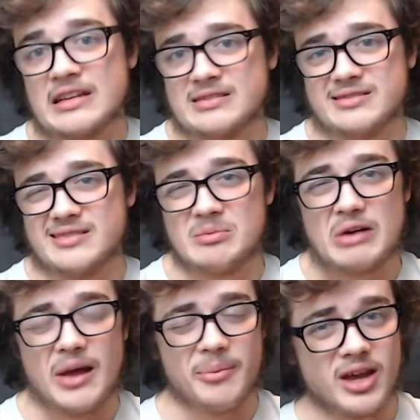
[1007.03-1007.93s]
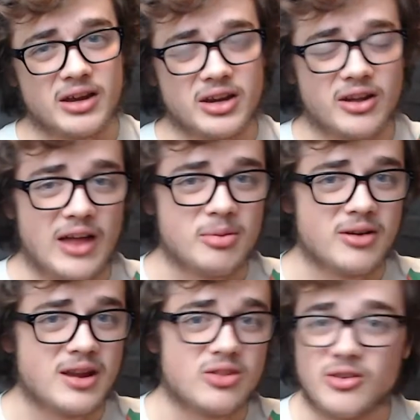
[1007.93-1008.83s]
they're probably not going to
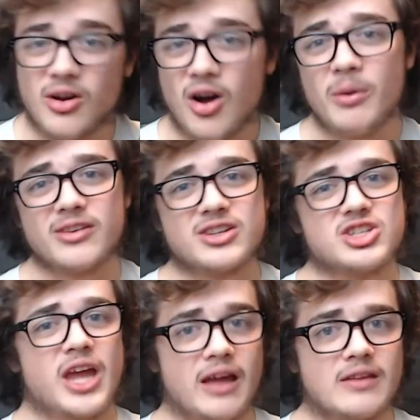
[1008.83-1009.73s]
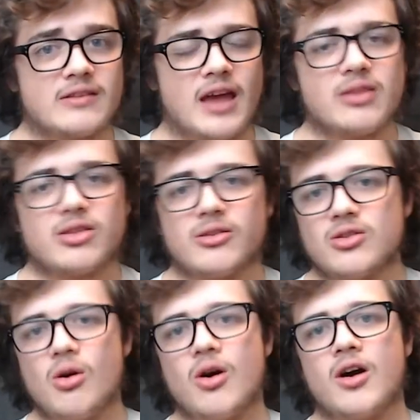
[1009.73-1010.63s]
collaborate. There's always a chance. There's
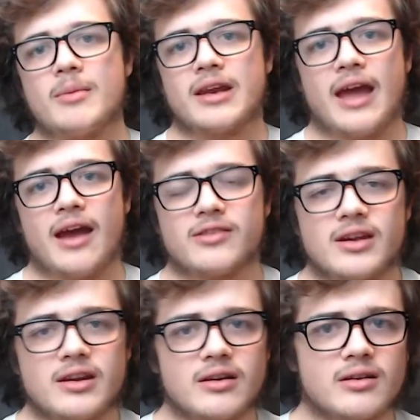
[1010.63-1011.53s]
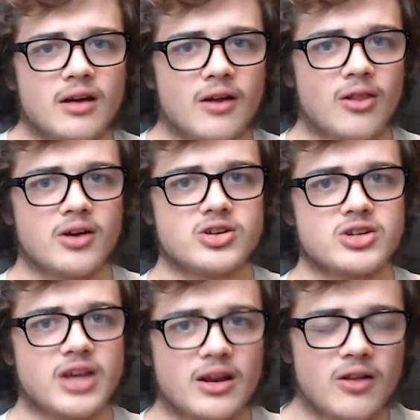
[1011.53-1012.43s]
no harm in asking a larger
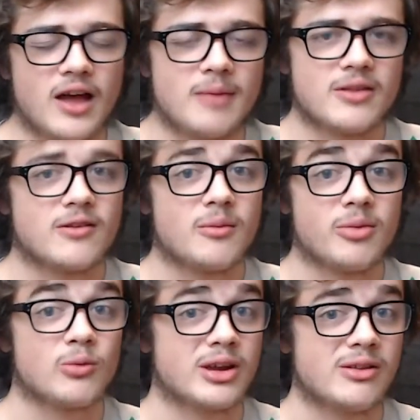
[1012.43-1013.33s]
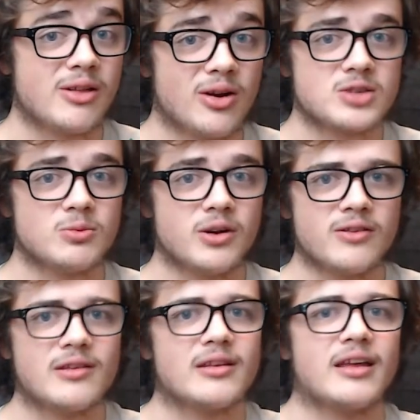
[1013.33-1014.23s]
channel. I mean, some of the really large
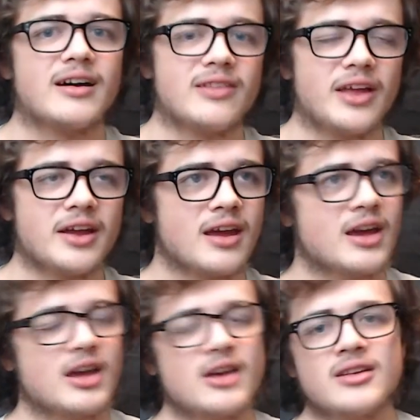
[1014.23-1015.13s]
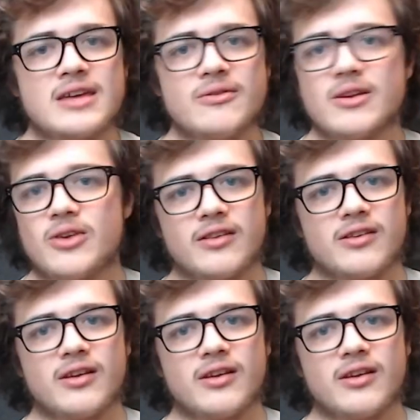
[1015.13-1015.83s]
ones, like even if you get to